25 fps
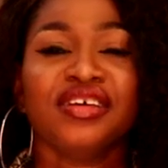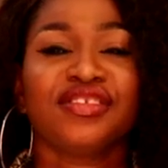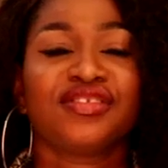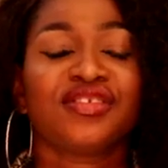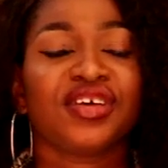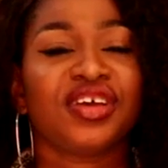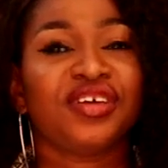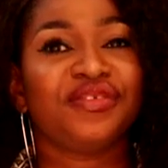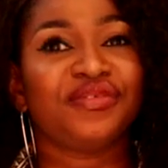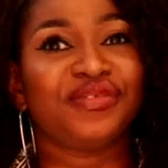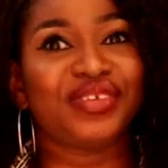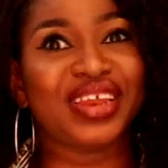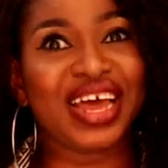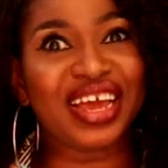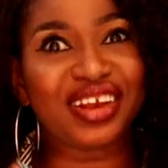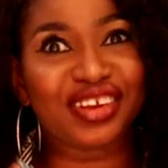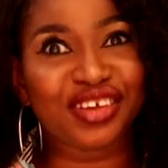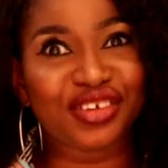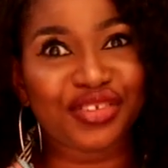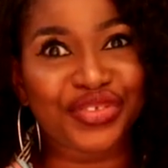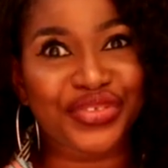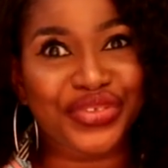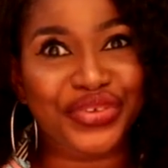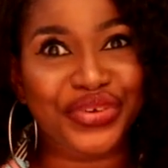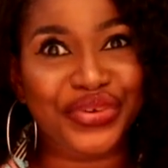So if
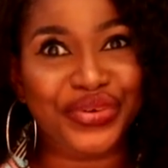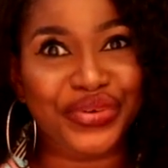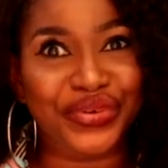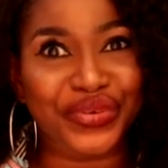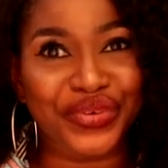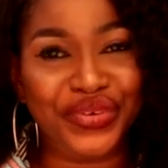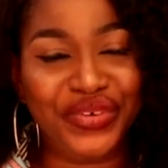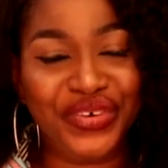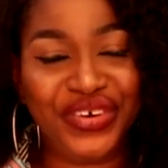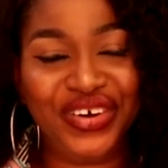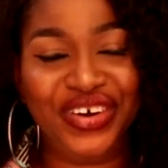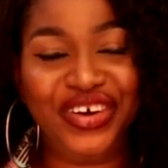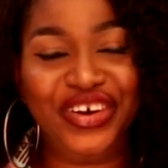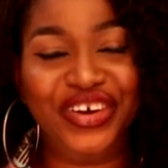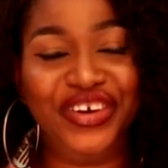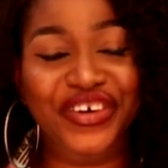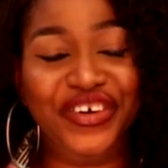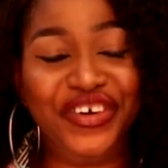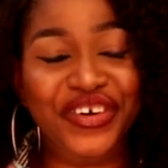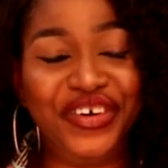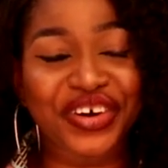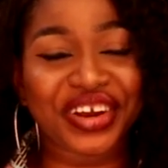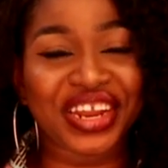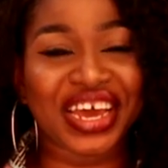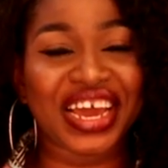that is you,
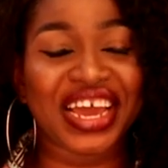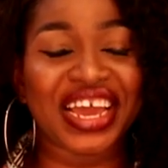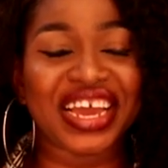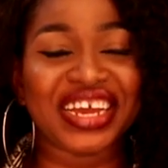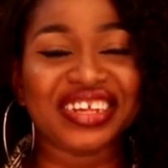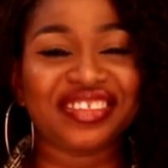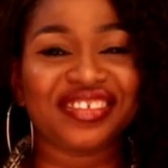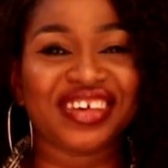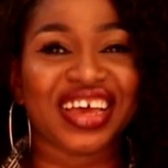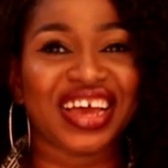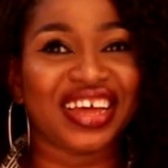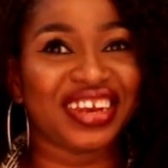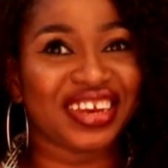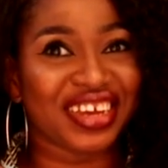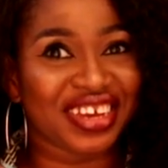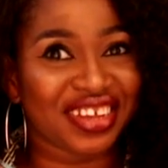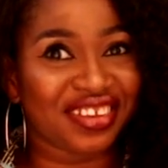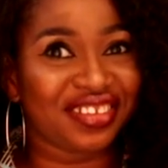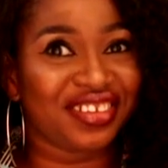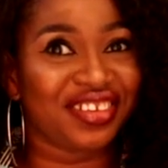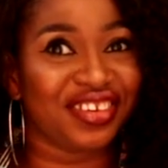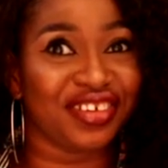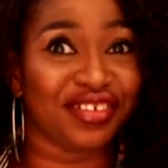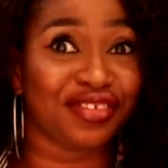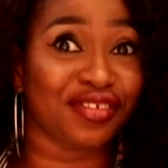go on ahead and
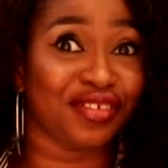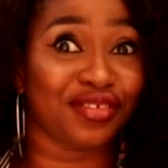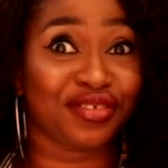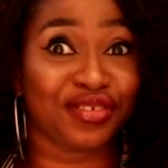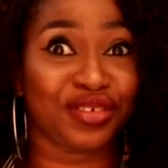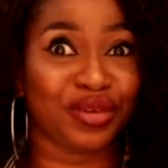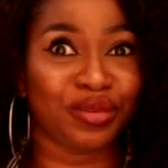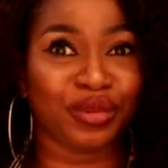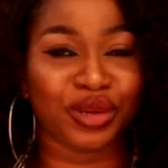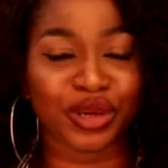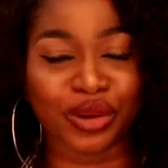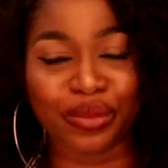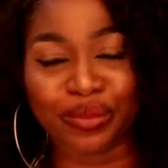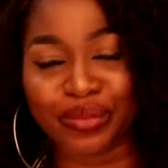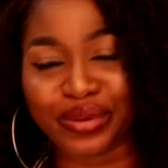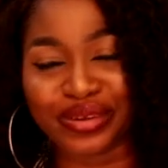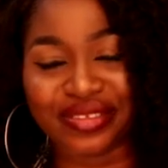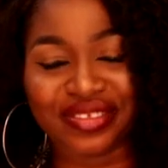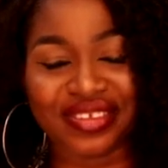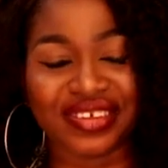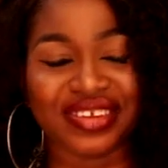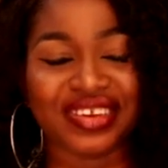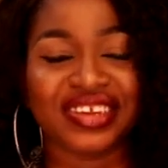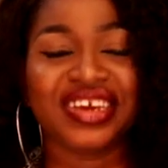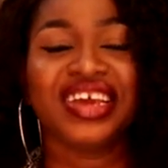hit the subscription
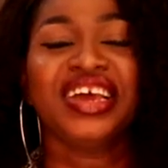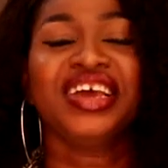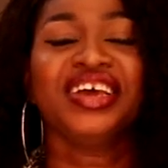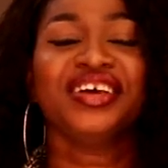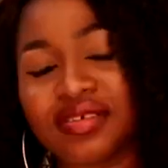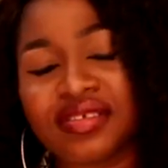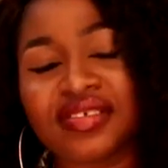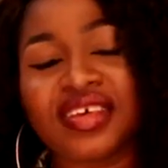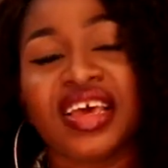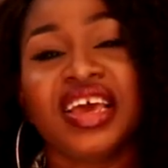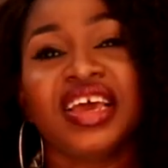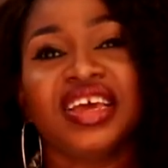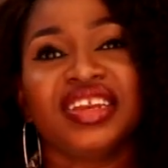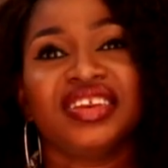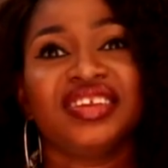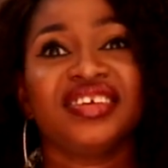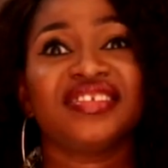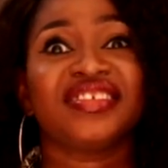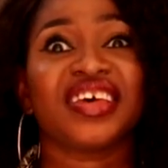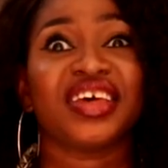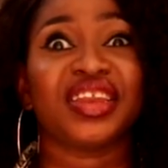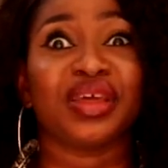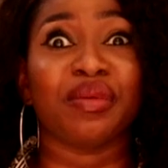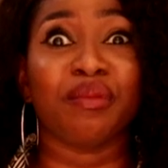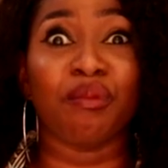button, because
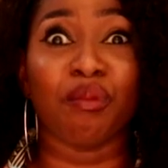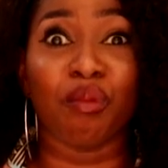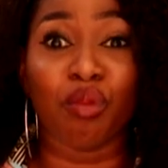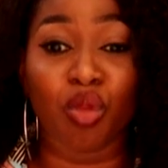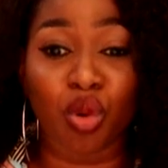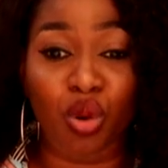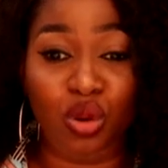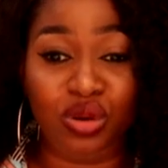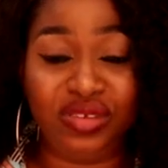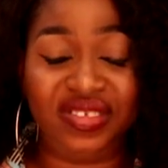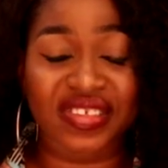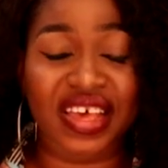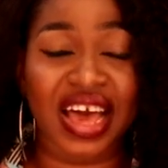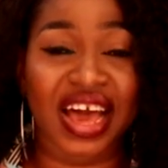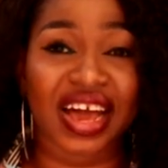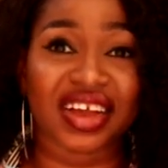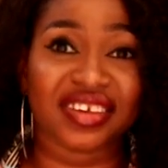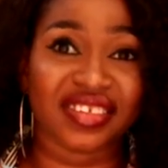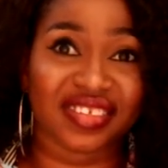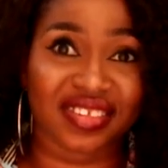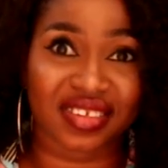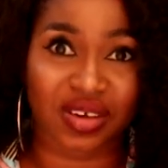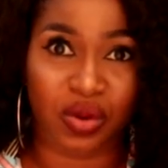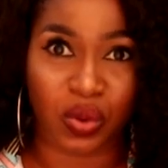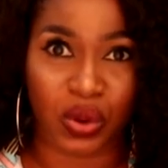these are the most
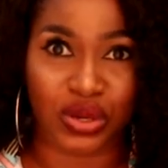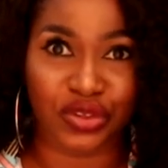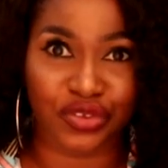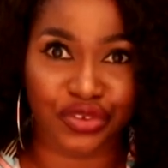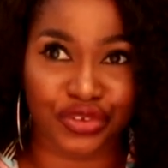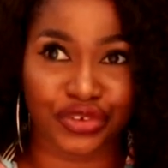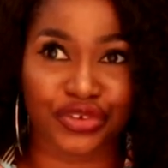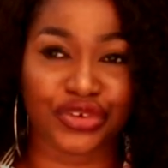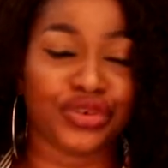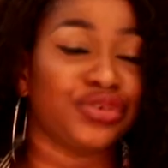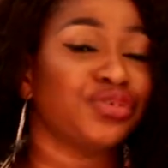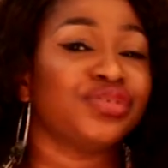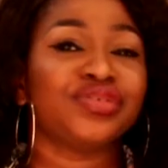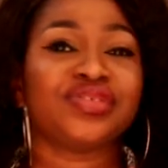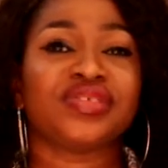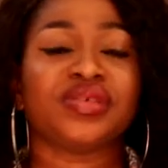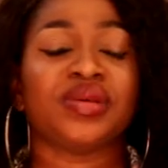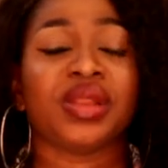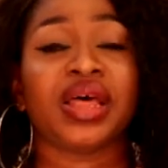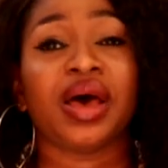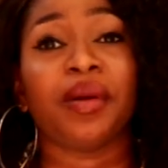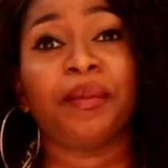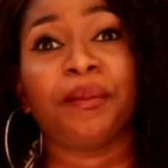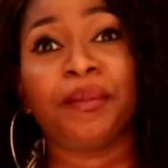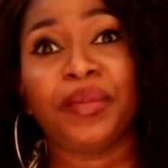asked questions
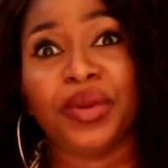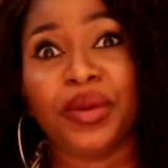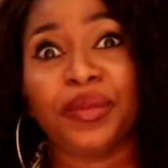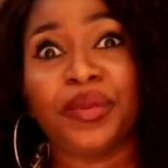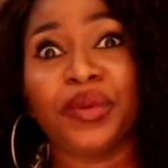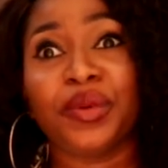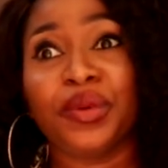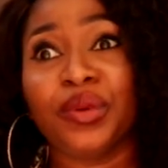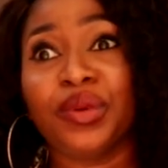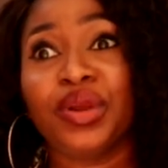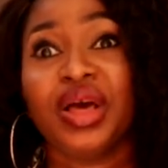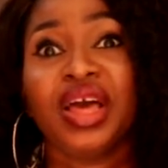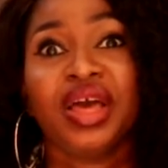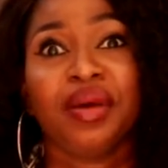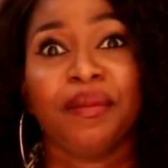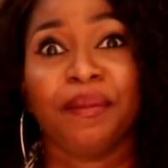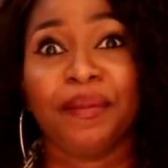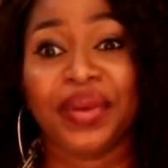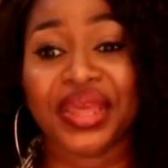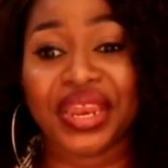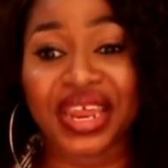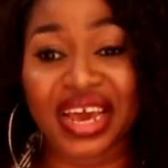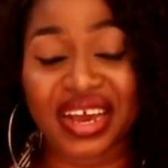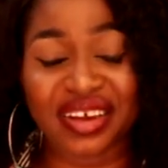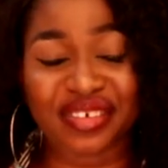that people
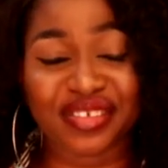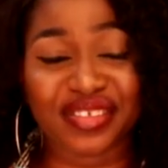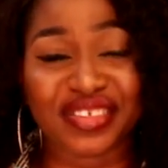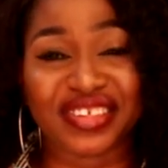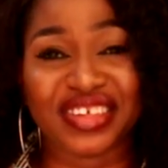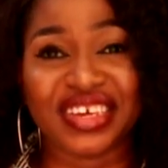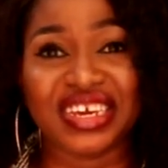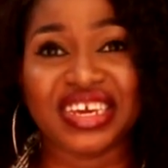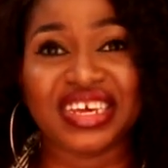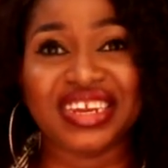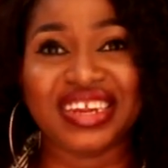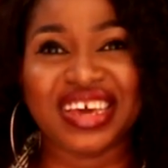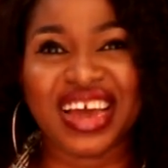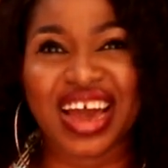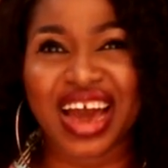been asking.